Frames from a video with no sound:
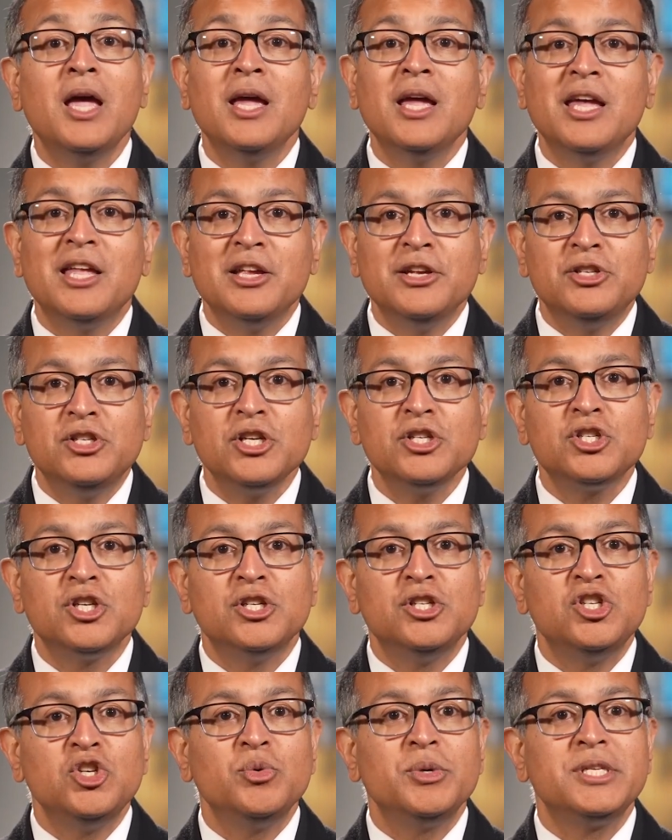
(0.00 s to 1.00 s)
In
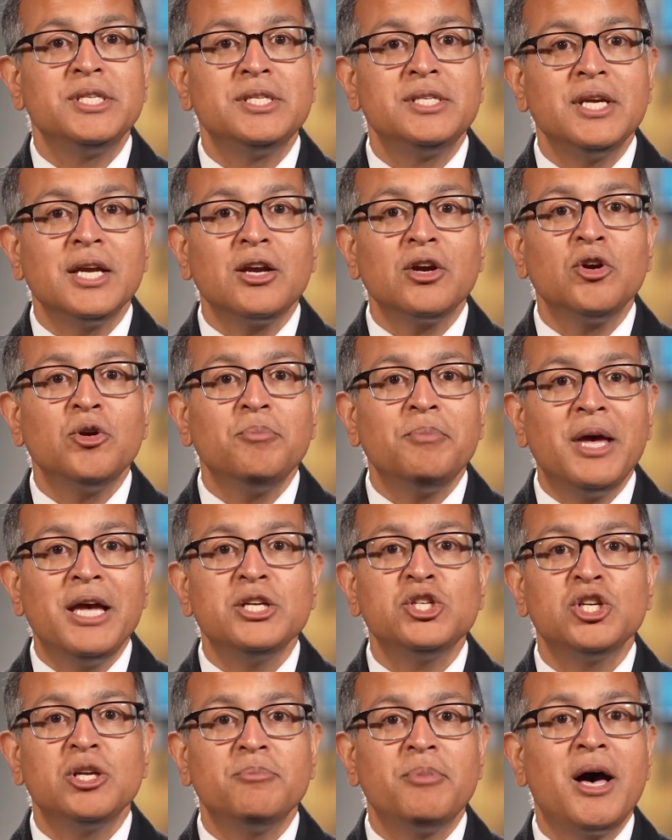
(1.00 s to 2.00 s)
addition to a sicker
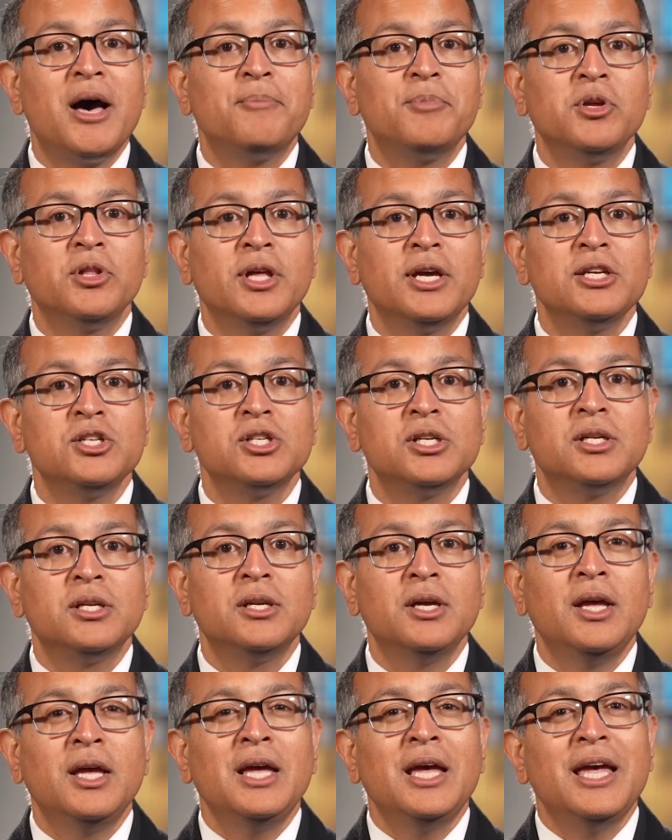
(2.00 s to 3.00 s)
patient population
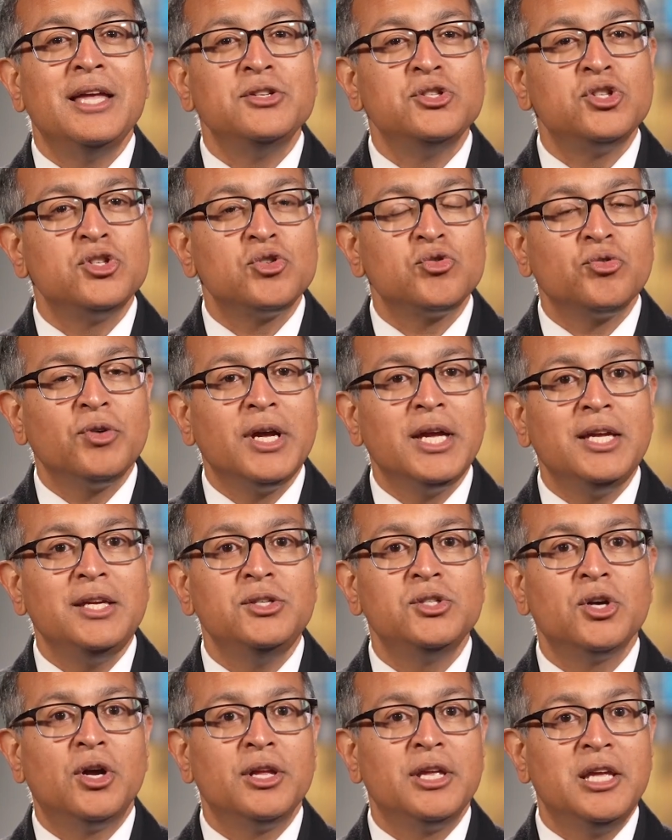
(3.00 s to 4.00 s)
and
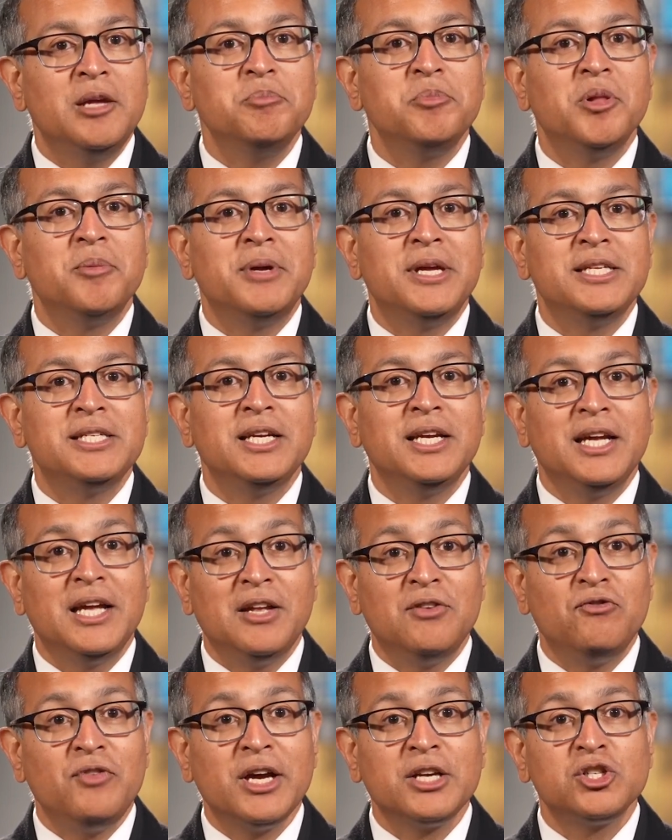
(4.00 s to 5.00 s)
strains on implementing
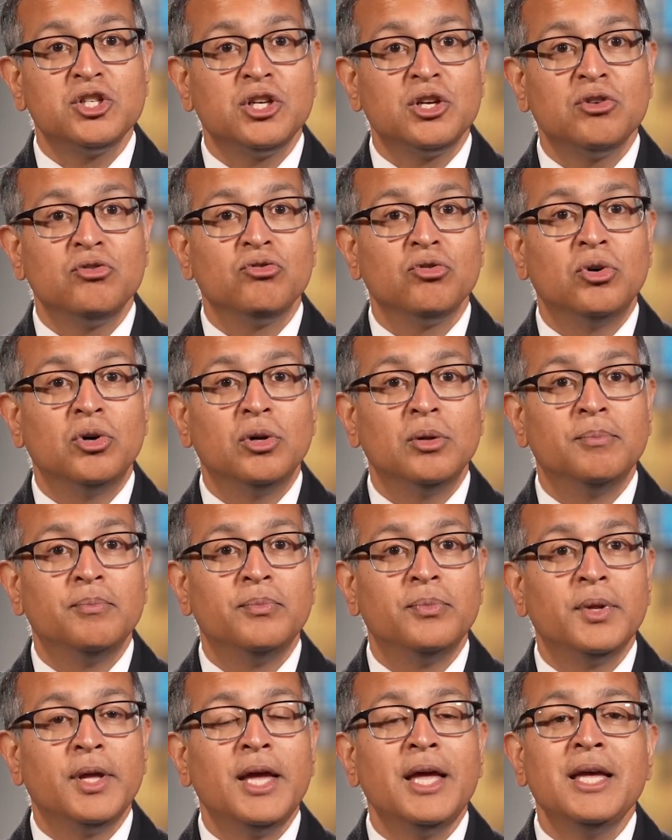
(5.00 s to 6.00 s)
infection control,
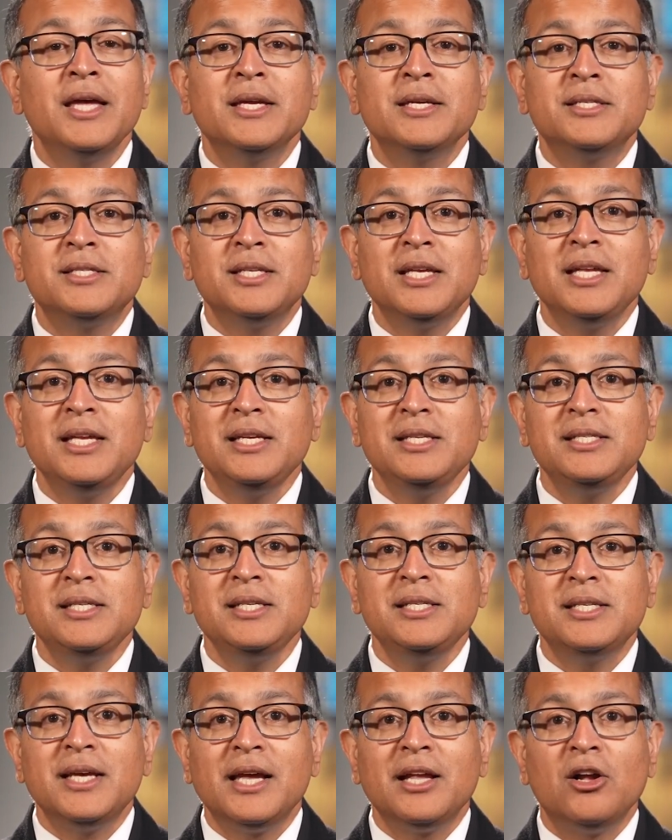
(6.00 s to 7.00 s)

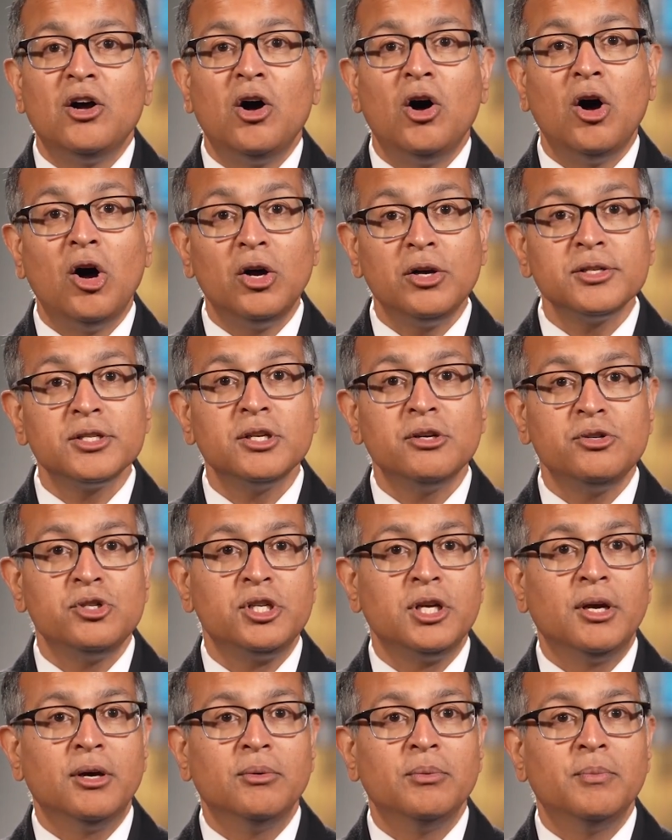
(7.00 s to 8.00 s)
CDC data also
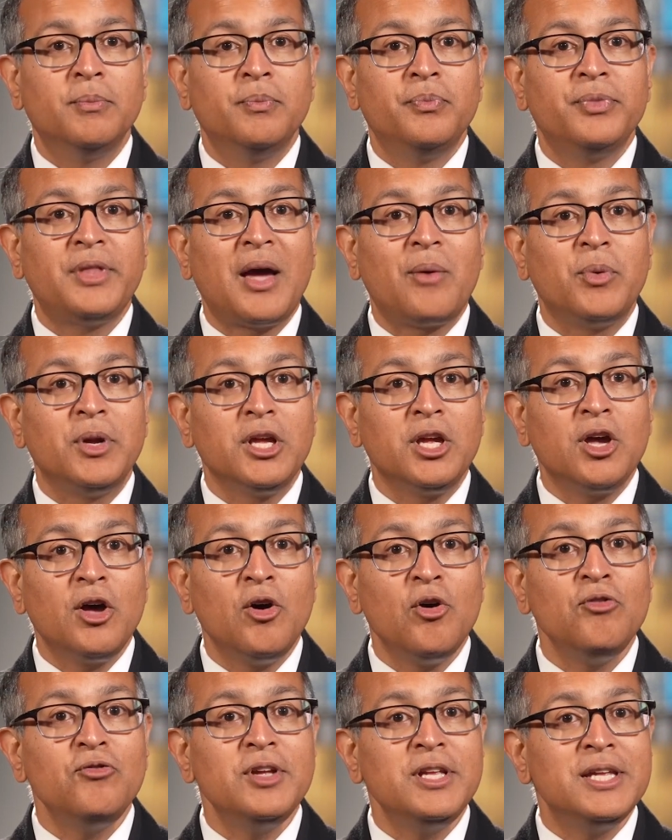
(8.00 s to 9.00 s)
show that when
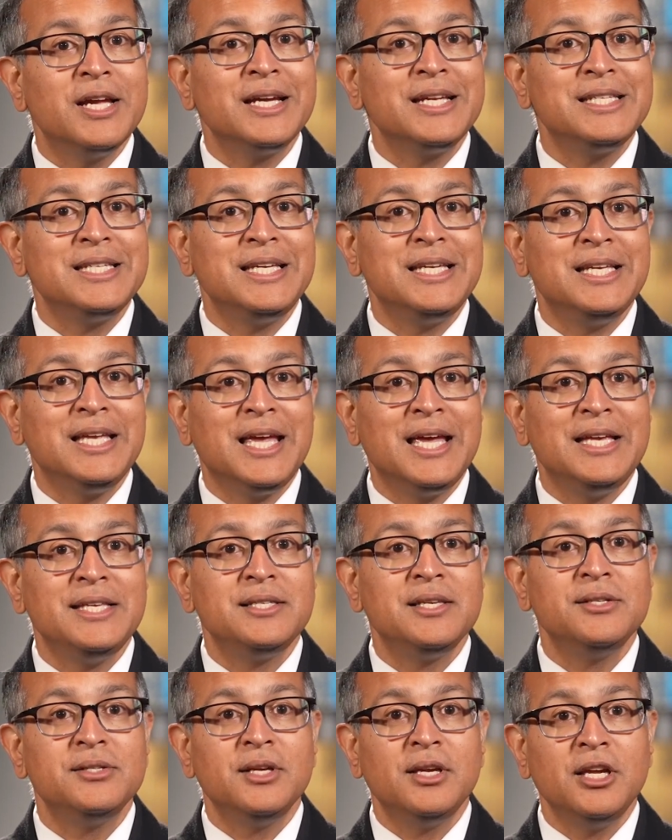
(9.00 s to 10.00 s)
COVID 19
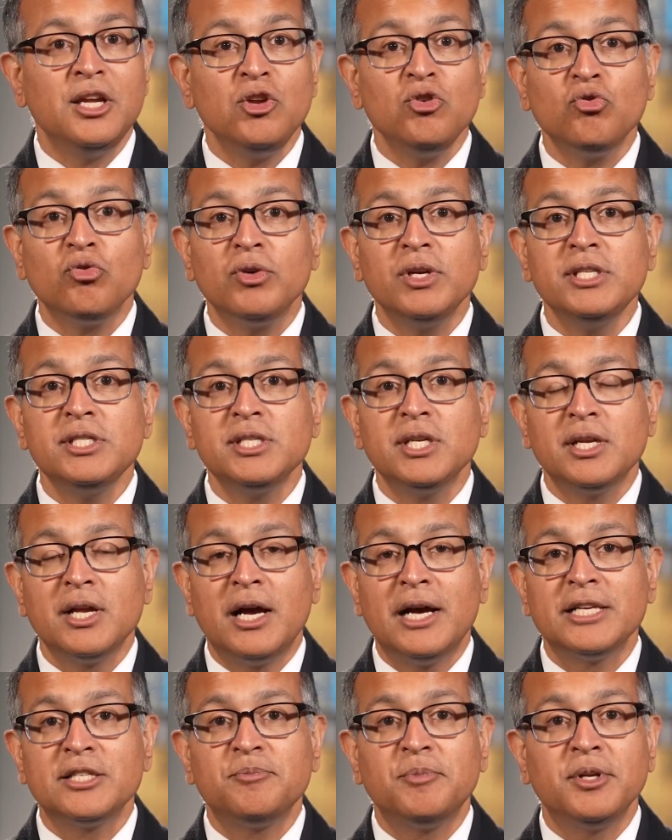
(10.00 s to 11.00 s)
cases increased in
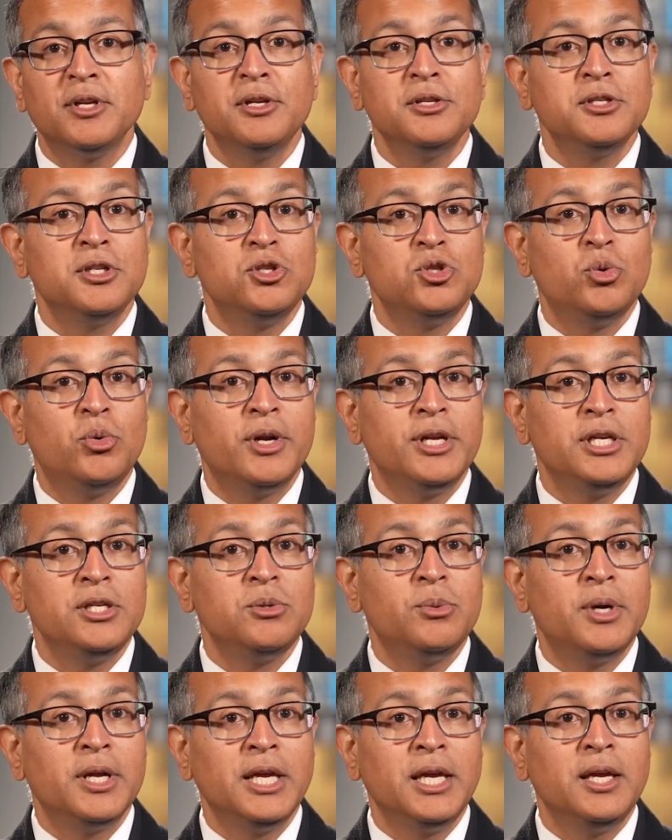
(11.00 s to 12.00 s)
hospitals in
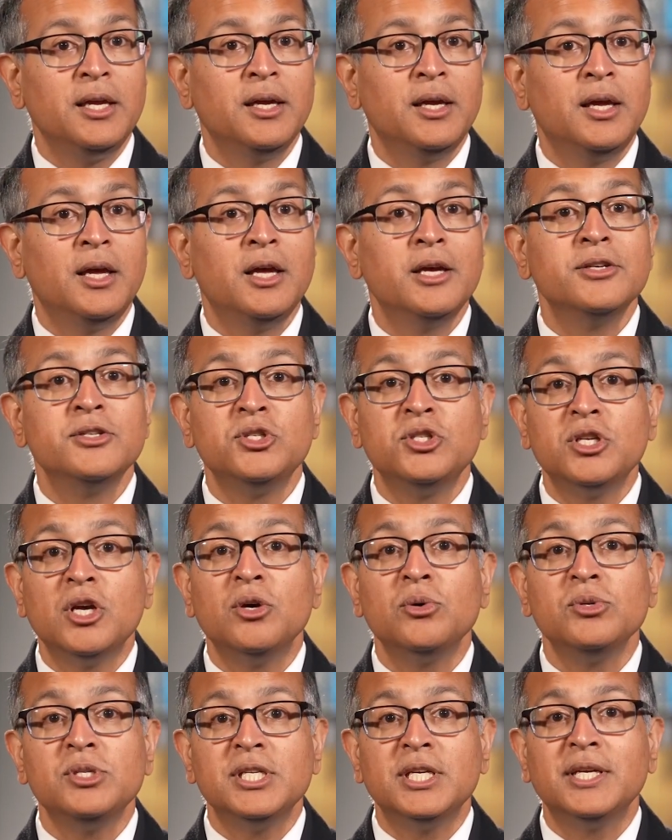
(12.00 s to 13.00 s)
2020,
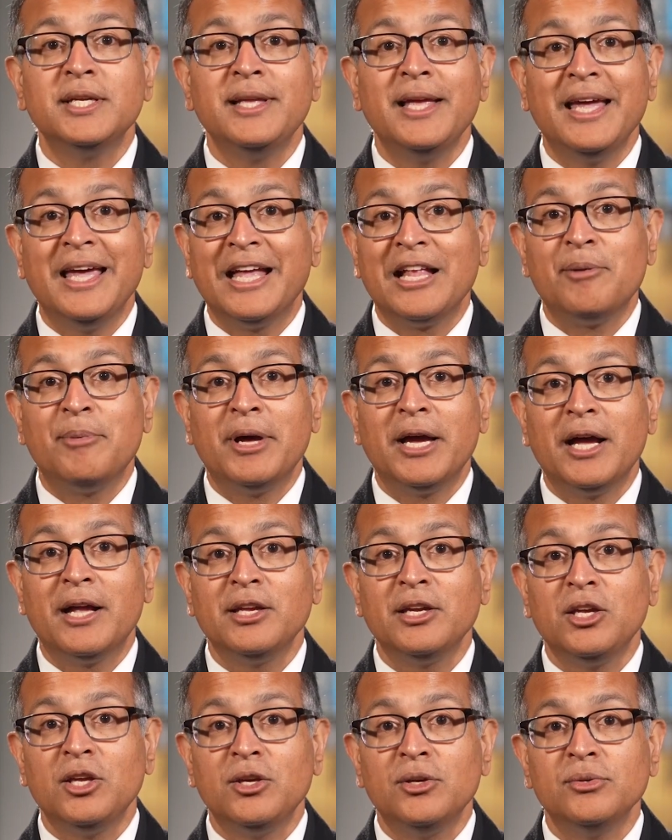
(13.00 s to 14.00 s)
so did
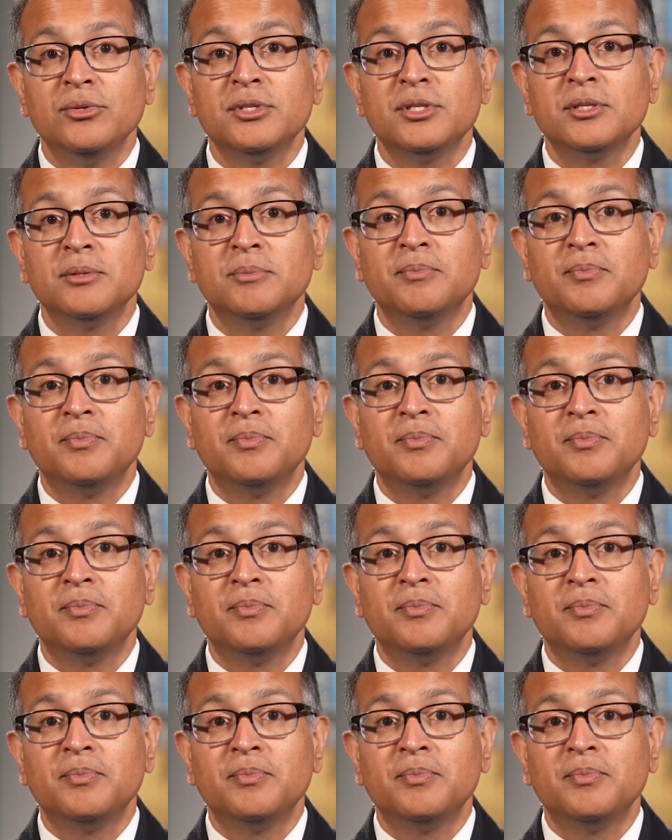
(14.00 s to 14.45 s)
antibiotic use.